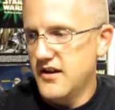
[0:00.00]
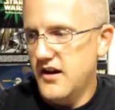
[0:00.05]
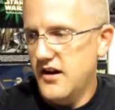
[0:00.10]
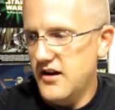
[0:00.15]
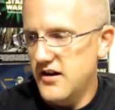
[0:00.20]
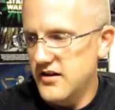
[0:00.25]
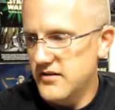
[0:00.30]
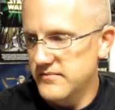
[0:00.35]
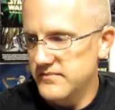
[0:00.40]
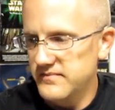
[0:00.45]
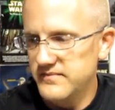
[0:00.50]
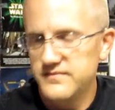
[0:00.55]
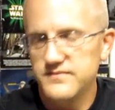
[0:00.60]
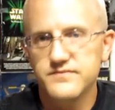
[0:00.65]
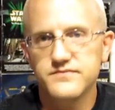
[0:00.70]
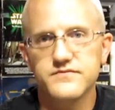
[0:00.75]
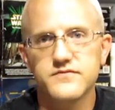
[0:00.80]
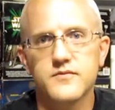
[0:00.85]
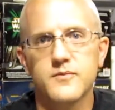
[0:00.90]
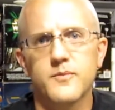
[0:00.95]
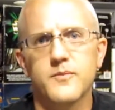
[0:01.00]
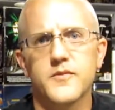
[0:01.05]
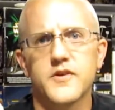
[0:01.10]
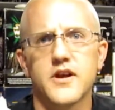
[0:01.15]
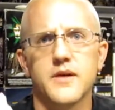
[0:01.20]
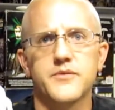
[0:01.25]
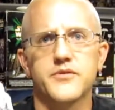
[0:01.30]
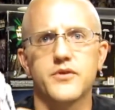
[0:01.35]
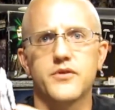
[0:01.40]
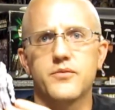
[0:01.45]

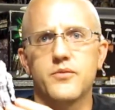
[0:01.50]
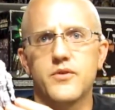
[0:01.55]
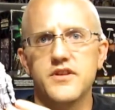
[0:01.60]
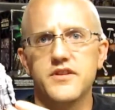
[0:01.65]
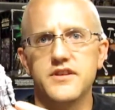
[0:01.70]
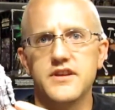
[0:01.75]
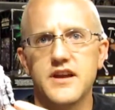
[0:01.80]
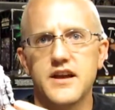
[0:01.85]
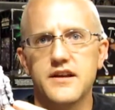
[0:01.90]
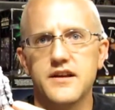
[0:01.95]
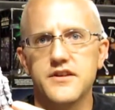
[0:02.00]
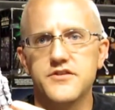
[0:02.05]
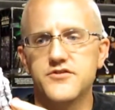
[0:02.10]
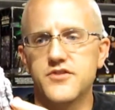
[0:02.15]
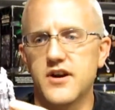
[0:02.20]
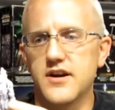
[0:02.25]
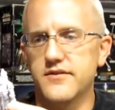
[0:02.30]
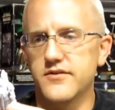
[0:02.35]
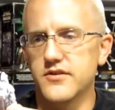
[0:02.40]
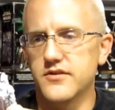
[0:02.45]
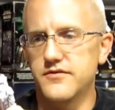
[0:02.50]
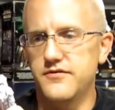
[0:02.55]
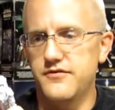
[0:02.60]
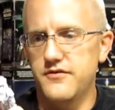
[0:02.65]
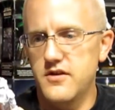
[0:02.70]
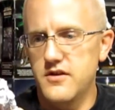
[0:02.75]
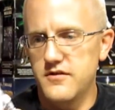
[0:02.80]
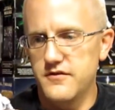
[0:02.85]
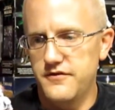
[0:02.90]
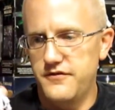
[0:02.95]
Comes with one of the AT-AT driver
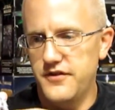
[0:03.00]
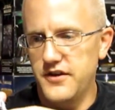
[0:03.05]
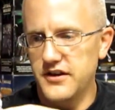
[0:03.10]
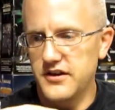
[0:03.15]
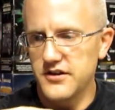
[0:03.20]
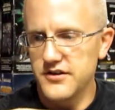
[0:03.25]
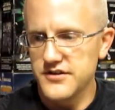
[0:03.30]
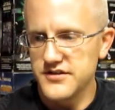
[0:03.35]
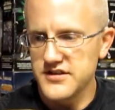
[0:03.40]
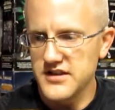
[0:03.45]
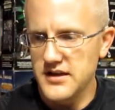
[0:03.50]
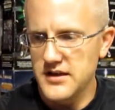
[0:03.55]
figures.